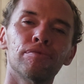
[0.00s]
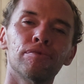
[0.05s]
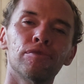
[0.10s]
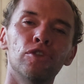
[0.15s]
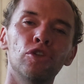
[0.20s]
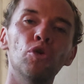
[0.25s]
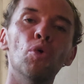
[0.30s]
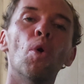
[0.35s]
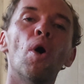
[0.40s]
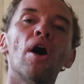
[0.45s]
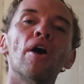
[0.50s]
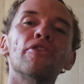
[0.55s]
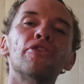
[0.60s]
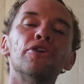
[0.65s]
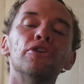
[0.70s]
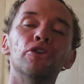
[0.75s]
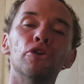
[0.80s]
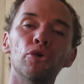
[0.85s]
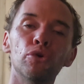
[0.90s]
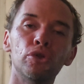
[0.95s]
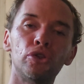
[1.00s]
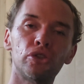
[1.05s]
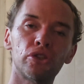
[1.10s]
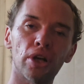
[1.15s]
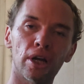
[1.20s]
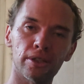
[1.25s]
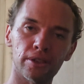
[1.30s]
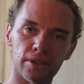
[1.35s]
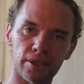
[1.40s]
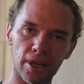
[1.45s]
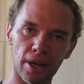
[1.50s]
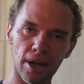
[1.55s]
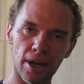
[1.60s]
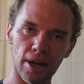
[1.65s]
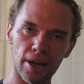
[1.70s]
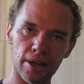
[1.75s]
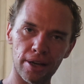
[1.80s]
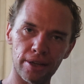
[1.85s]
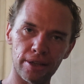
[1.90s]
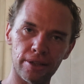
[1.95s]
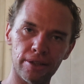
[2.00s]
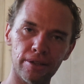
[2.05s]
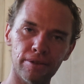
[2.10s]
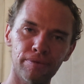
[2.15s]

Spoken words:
You are the noose untied.